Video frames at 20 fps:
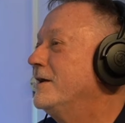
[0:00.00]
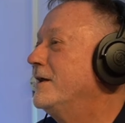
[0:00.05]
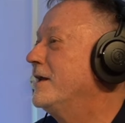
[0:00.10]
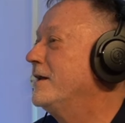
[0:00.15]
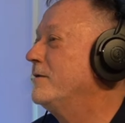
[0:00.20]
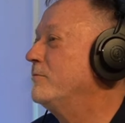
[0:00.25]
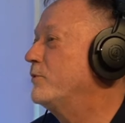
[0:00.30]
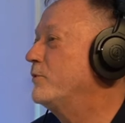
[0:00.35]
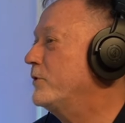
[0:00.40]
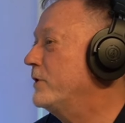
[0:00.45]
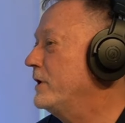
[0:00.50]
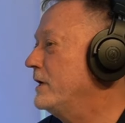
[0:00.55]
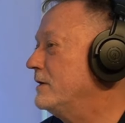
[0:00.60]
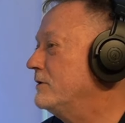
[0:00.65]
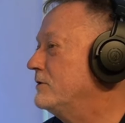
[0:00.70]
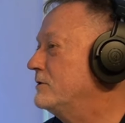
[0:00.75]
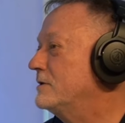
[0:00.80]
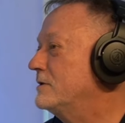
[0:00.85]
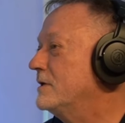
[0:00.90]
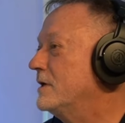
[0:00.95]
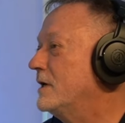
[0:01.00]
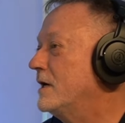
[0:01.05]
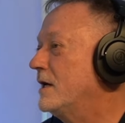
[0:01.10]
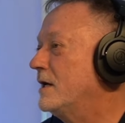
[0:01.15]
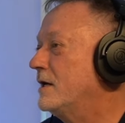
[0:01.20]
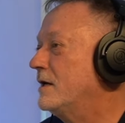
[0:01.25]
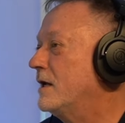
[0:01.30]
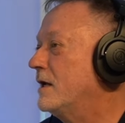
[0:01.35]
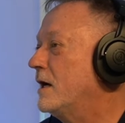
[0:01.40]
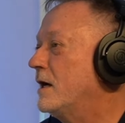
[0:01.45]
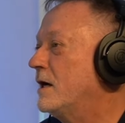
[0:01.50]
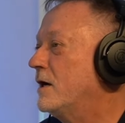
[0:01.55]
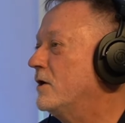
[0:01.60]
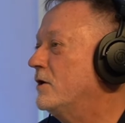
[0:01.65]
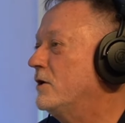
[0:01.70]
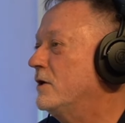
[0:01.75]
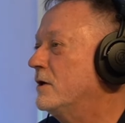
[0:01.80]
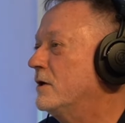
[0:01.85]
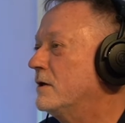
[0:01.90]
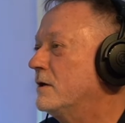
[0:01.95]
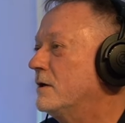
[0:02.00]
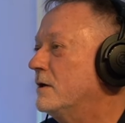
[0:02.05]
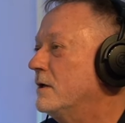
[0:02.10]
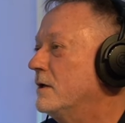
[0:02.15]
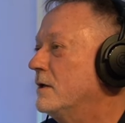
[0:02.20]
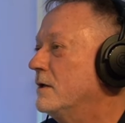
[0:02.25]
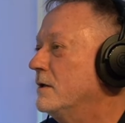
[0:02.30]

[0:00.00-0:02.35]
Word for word: and priest and uh, I'm under a lot of